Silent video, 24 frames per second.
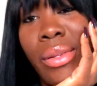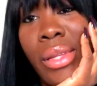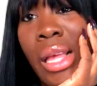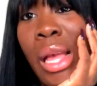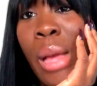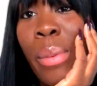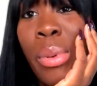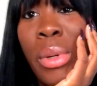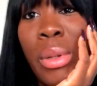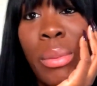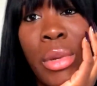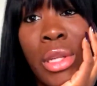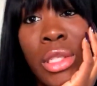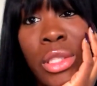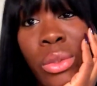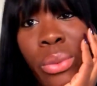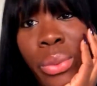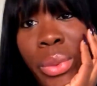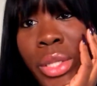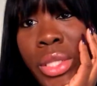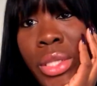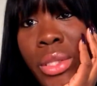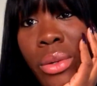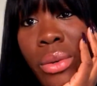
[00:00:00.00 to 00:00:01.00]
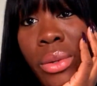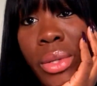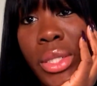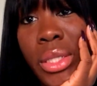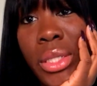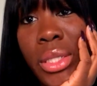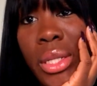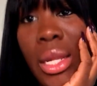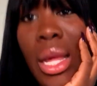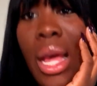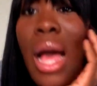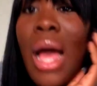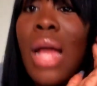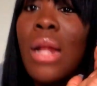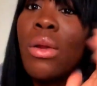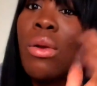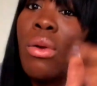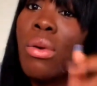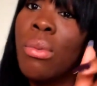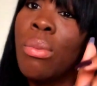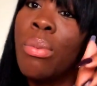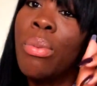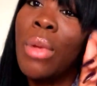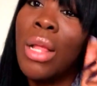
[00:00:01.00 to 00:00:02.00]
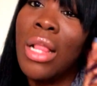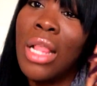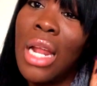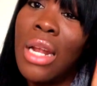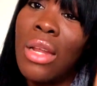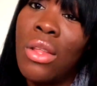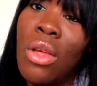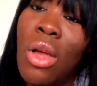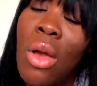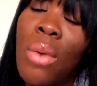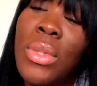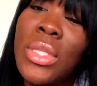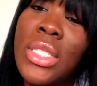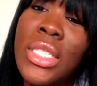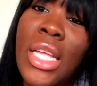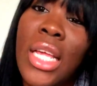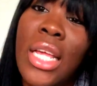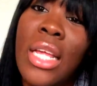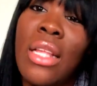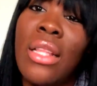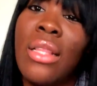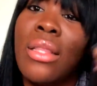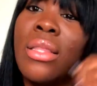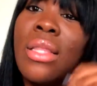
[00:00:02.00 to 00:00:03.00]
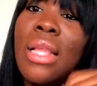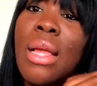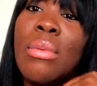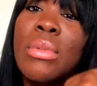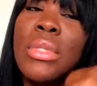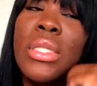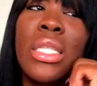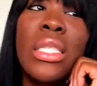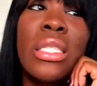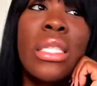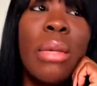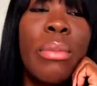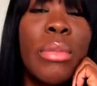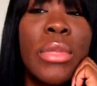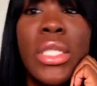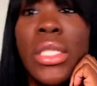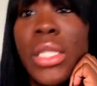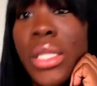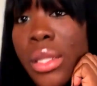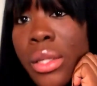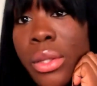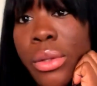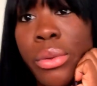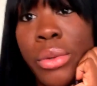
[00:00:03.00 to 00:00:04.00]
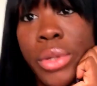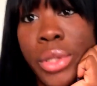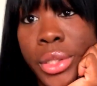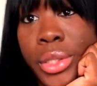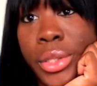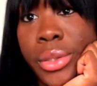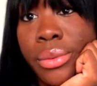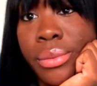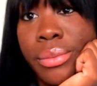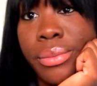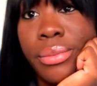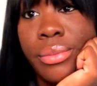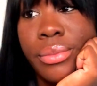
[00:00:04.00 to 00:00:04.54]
I put in my 2 weeks notice. I know a lot of y'all would say that was the dumbest thing you could do.